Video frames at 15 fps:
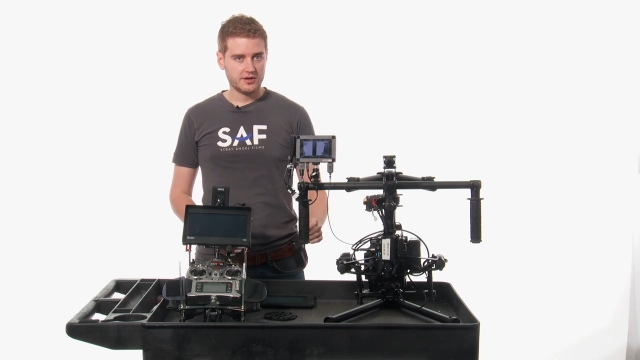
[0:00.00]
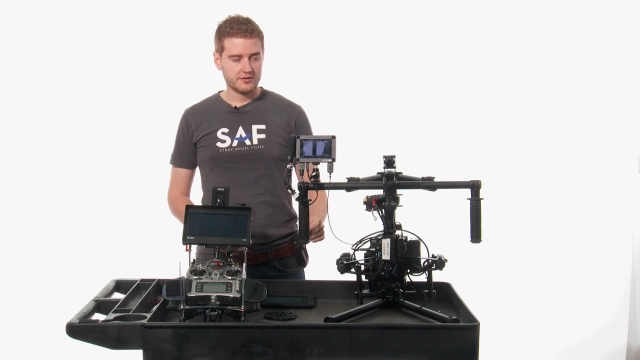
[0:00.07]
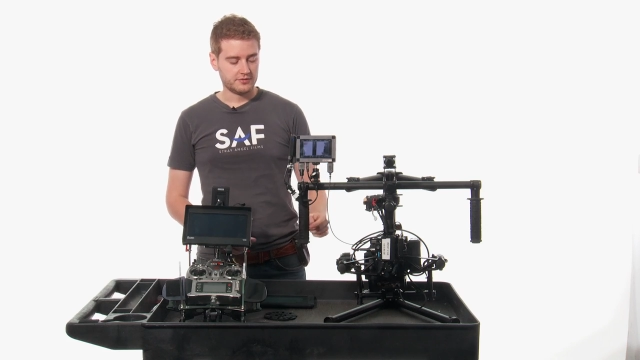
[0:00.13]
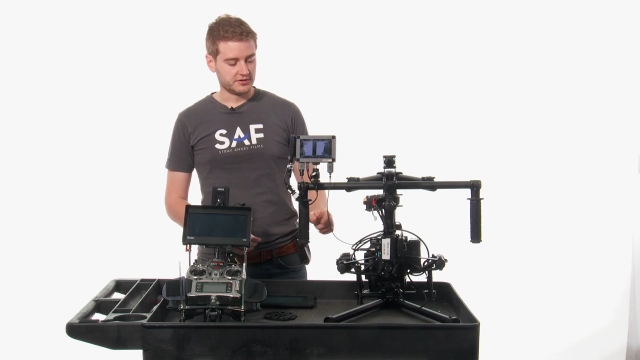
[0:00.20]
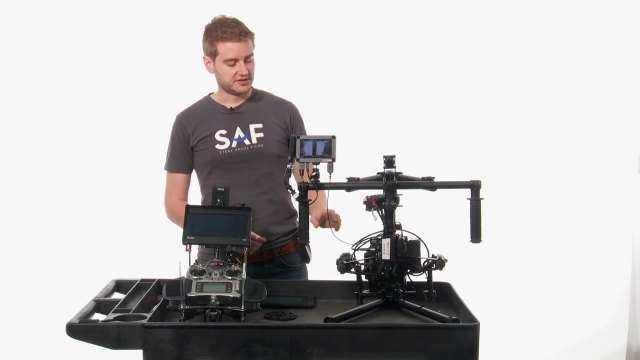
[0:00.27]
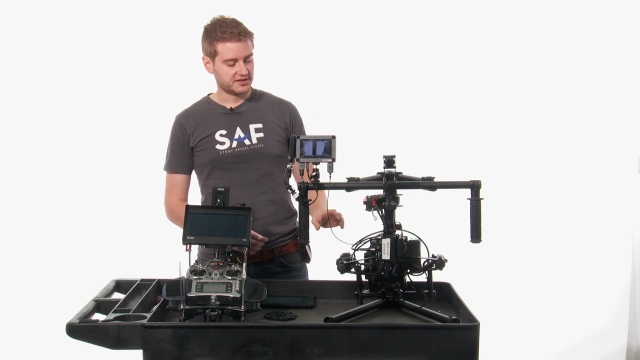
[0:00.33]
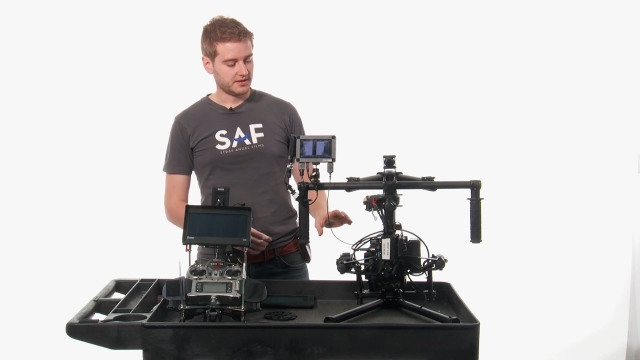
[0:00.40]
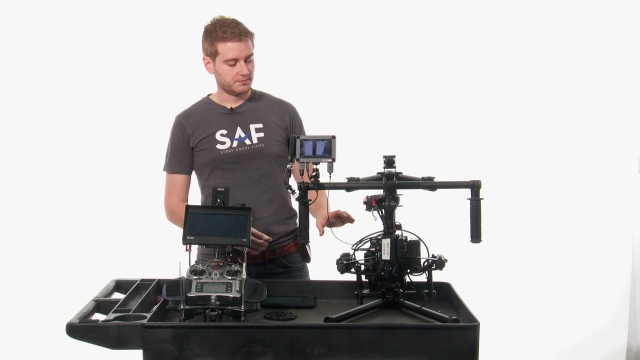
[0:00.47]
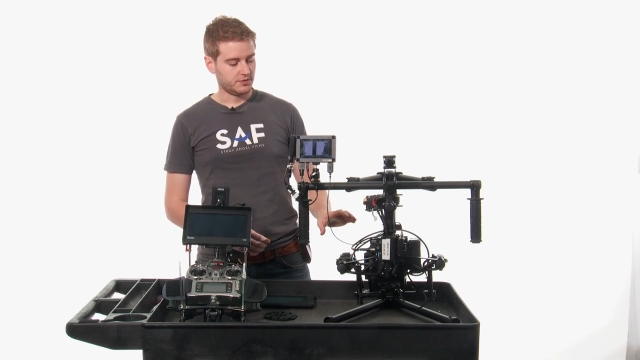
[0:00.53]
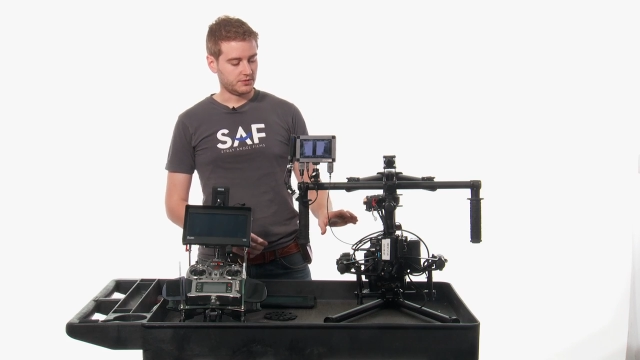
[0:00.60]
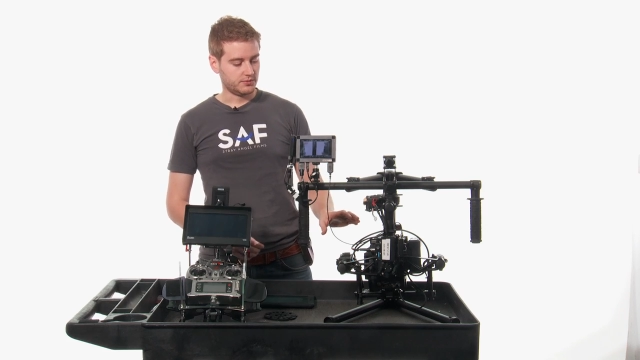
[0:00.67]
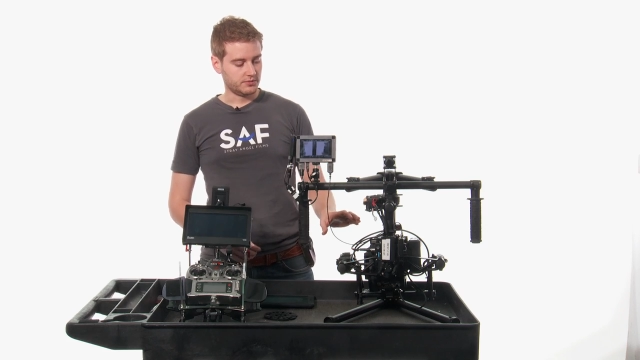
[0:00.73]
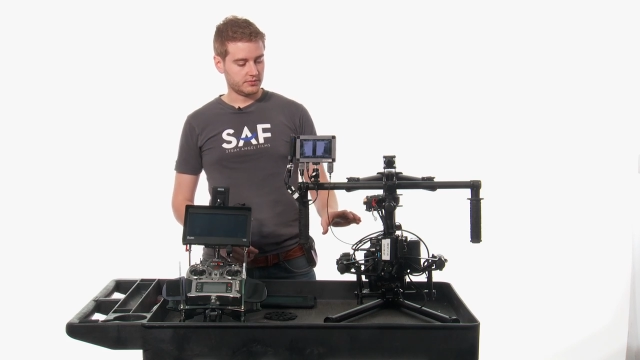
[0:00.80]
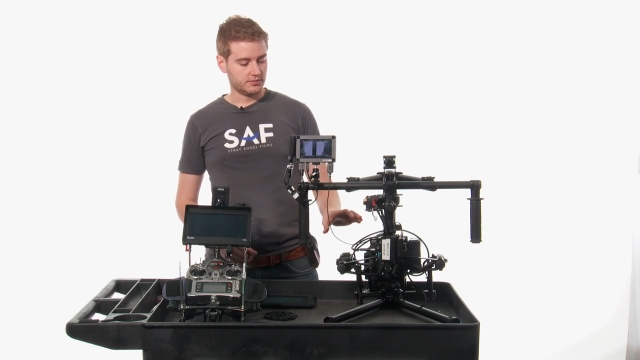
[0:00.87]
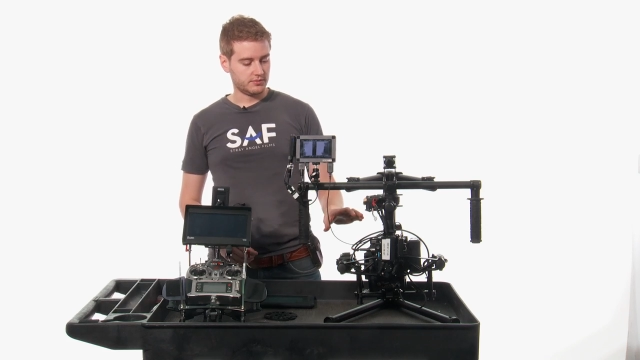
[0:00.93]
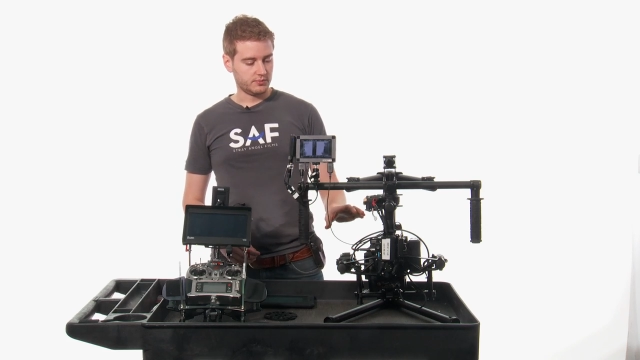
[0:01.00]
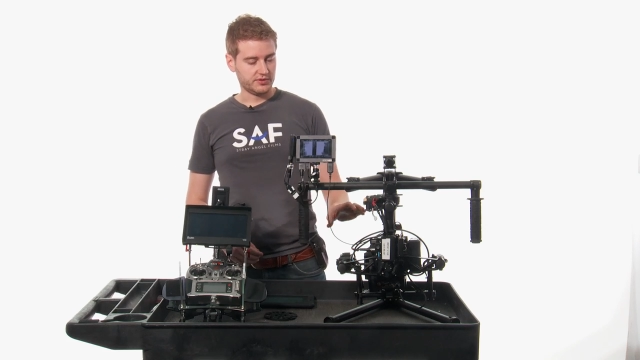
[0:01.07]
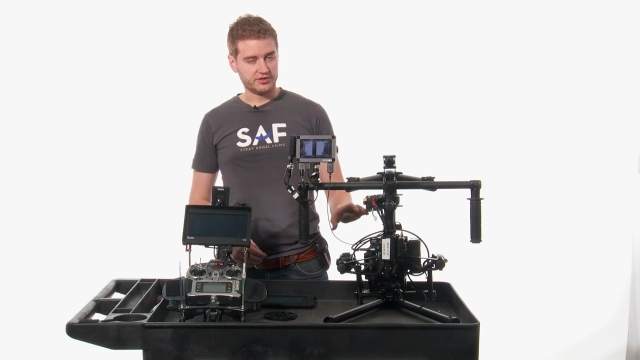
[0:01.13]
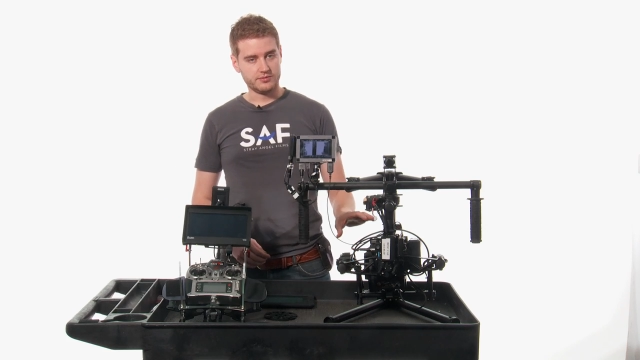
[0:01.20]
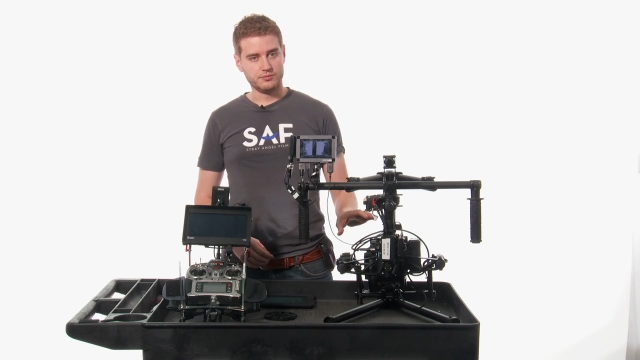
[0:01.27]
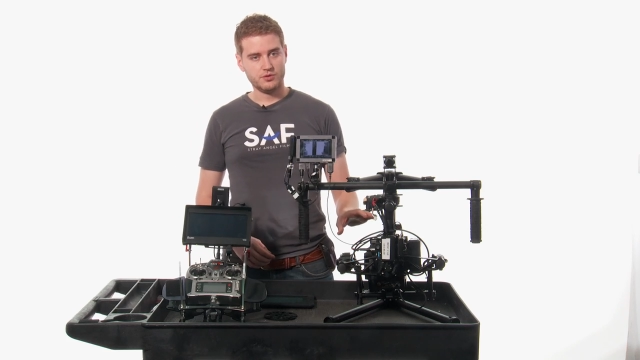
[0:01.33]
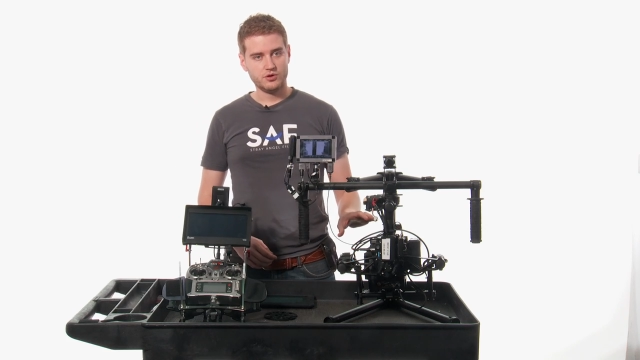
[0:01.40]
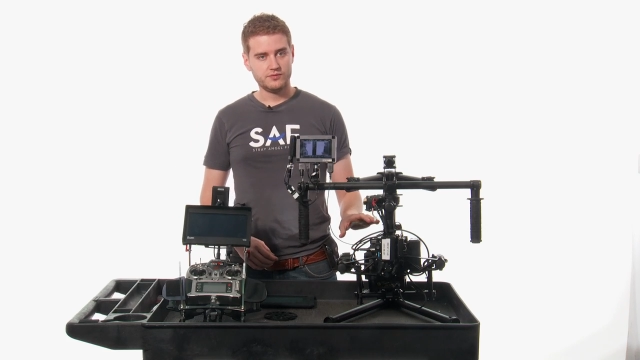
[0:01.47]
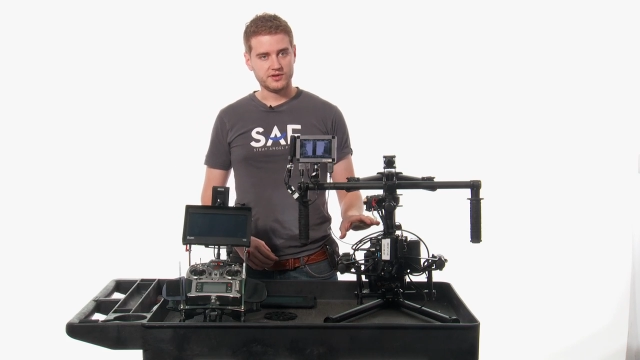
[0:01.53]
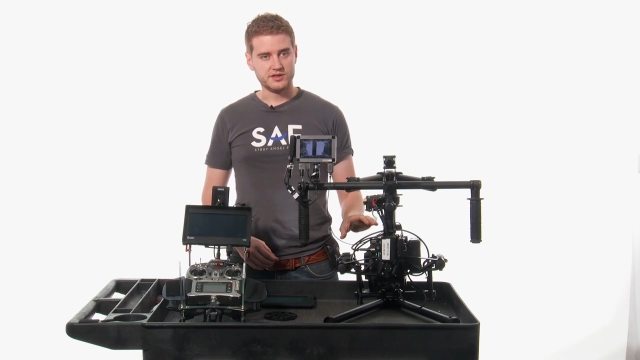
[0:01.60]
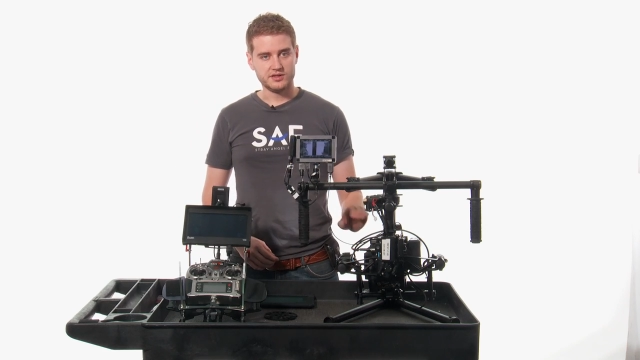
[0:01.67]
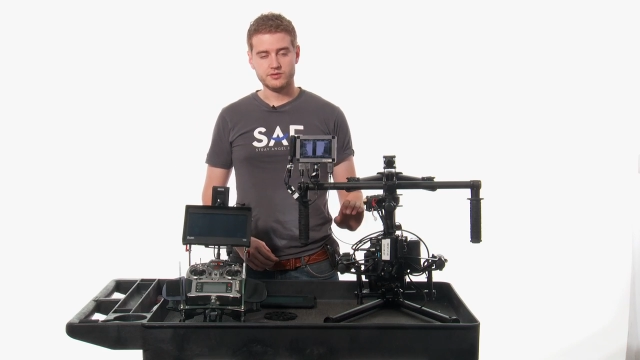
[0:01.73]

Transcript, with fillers: For example, with the Movi,